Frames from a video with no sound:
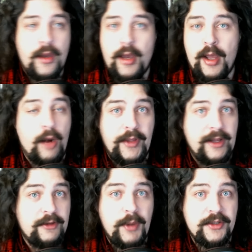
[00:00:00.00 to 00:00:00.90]
I don't think
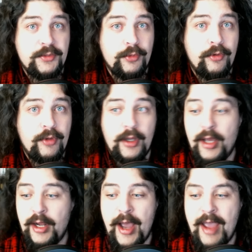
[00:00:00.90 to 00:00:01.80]
that's possible.
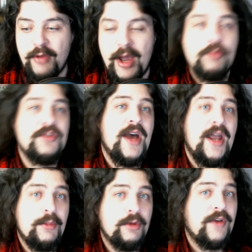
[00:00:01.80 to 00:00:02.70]
I was
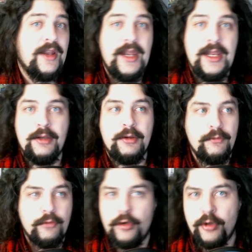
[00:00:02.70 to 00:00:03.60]
not able to find any
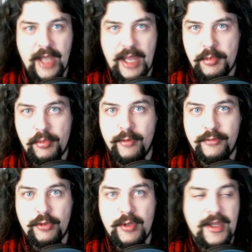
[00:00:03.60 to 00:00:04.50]
converter capable of
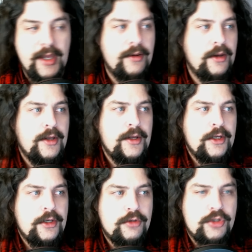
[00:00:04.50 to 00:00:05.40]
doing that.
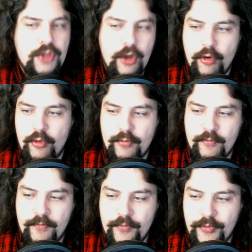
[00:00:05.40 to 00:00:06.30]
So
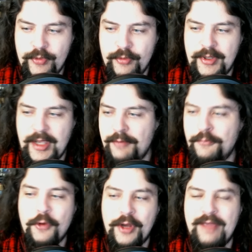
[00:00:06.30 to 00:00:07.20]
getting
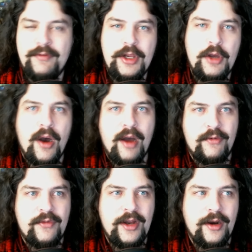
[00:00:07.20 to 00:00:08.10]
4K video off
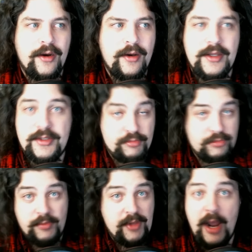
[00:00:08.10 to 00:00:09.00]
of here is
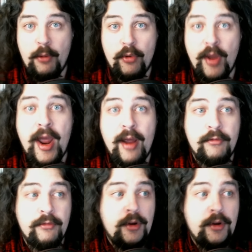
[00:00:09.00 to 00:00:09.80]
something I won't have.